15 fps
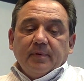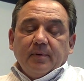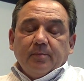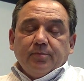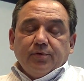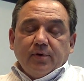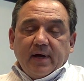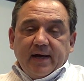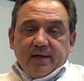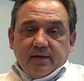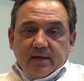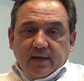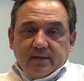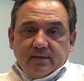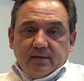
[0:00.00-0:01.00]
Prior to
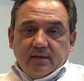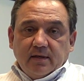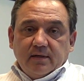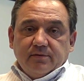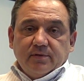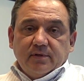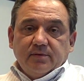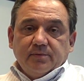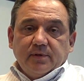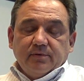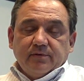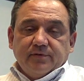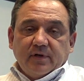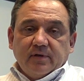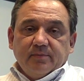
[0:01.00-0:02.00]
1900, we were
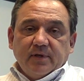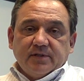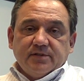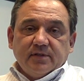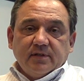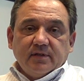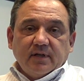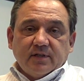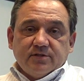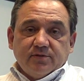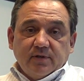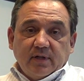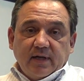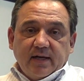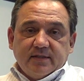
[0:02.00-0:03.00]
very much an
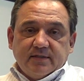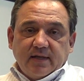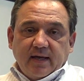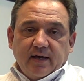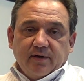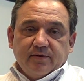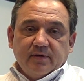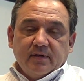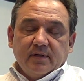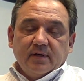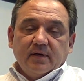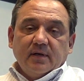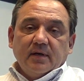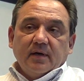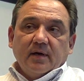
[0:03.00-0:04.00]
industrialized town,
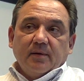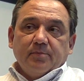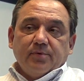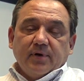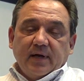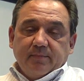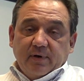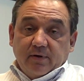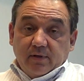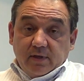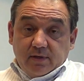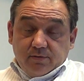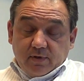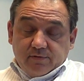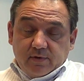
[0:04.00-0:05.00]

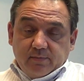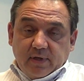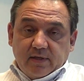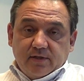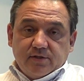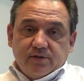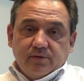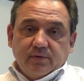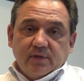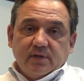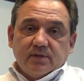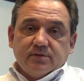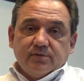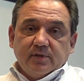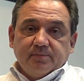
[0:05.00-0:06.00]
primarily driven by the shoe
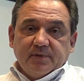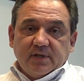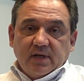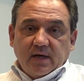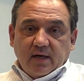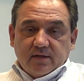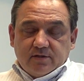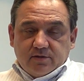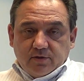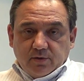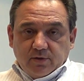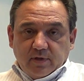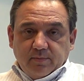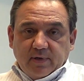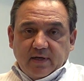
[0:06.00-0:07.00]
industry, but not
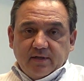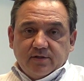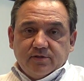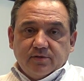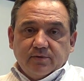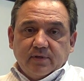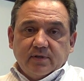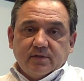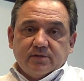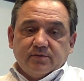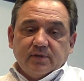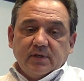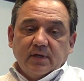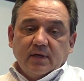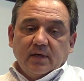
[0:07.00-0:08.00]
solely by the shoe
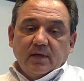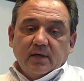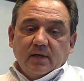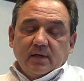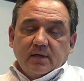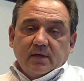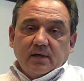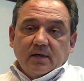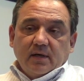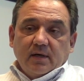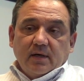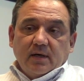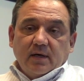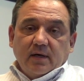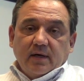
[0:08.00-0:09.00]
industry.
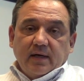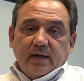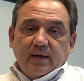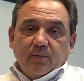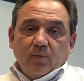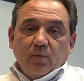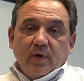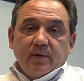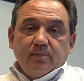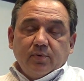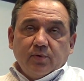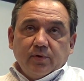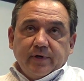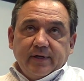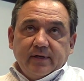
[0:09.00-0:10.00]
At one
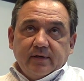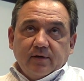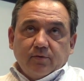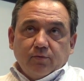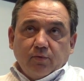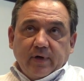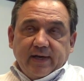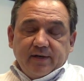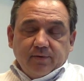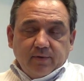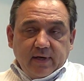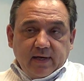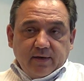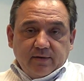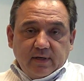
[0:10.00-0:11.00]
point, right
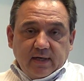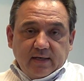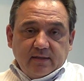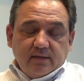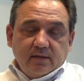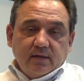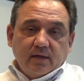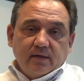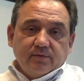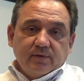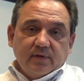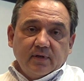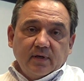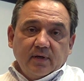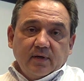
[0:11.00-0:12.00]
around
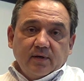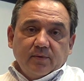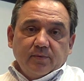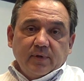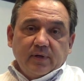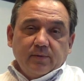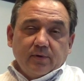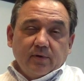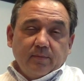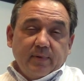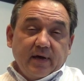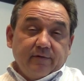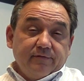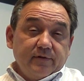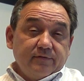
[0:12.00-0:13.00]
1900, we were
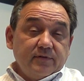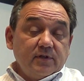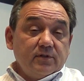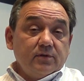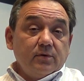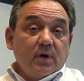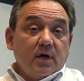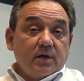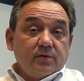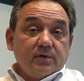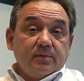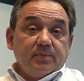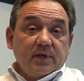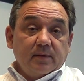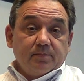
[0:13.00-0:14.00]
about
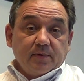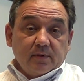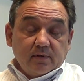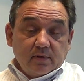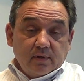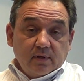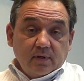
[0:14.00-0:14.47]
5,200 people.